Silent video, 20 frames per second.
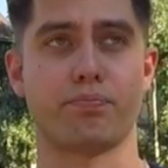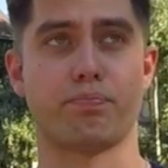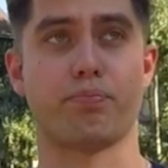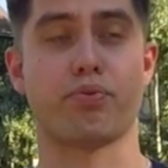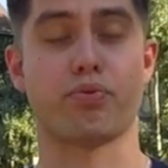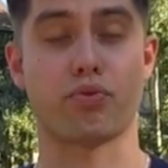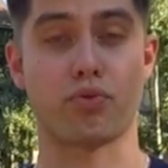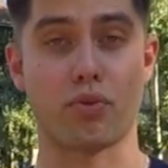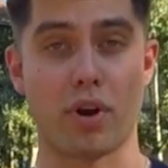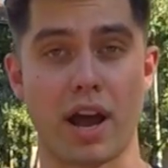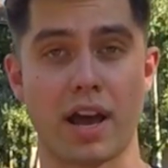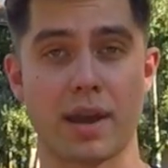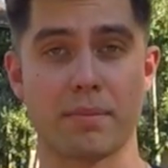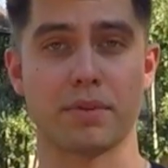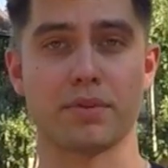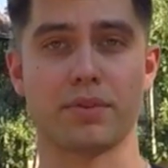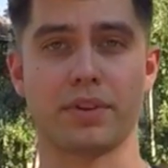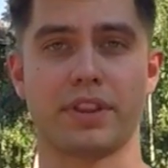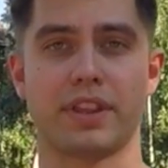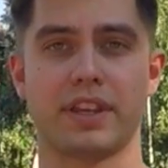
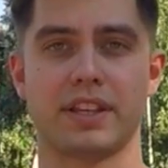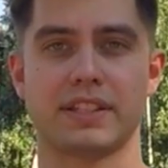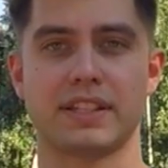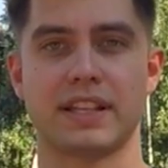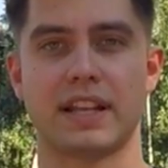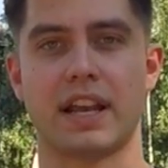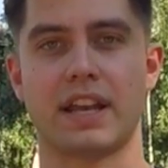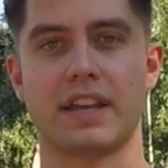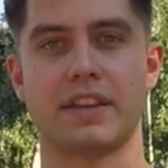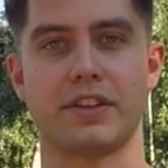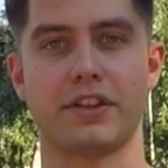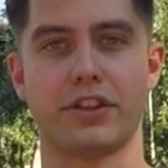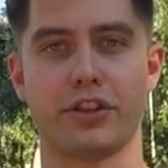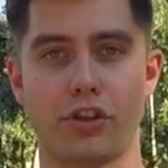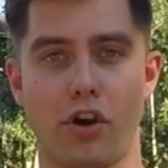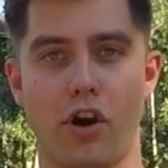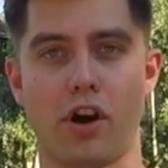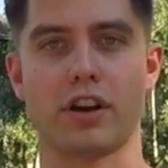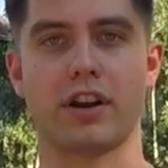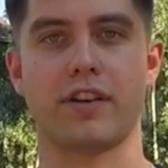primary things that I
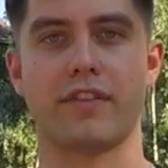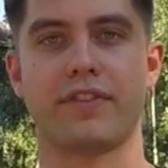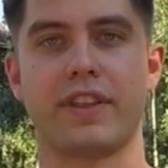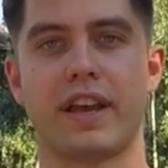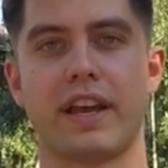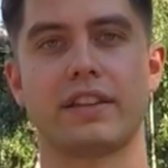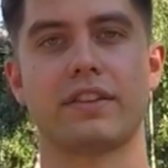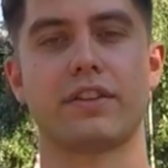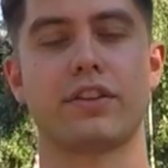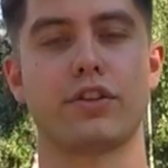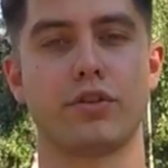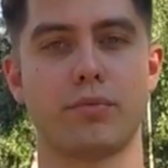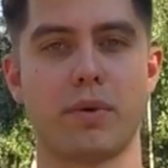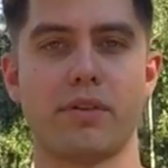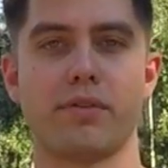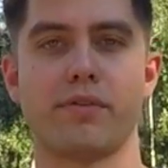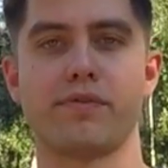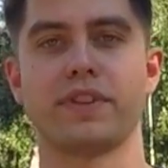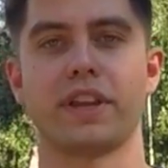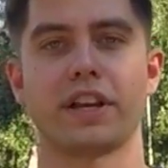thought of that through my
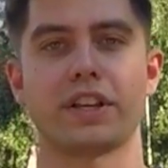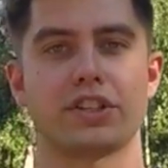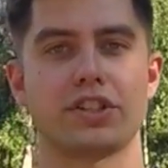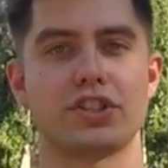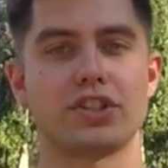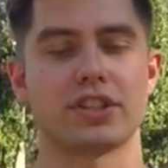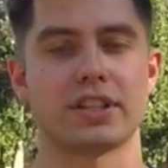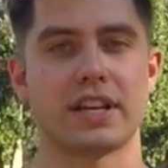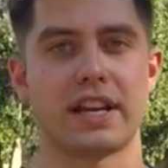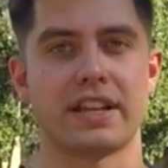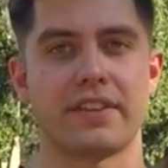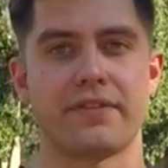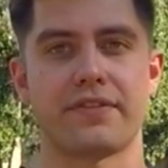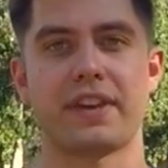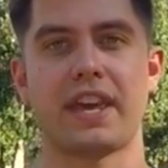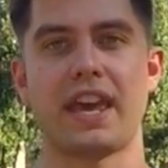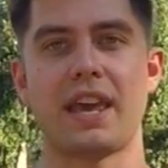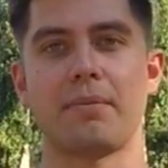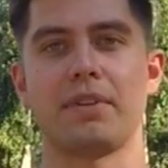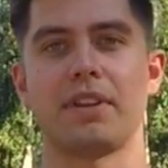reflections just kind of
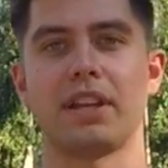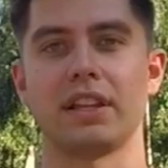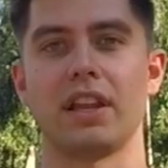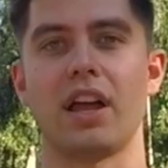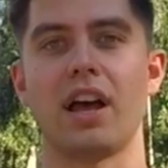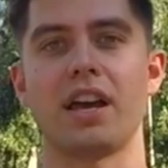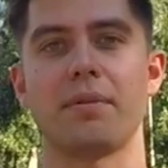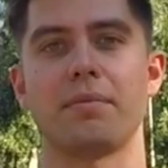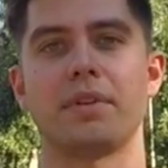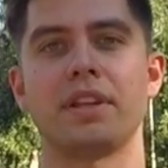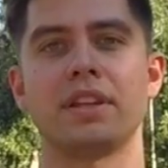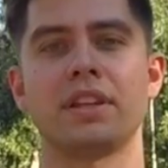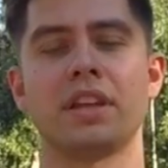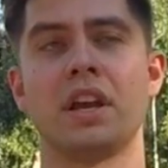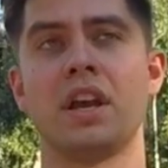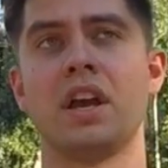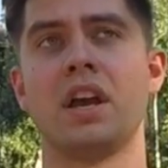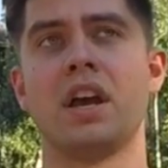came in alignment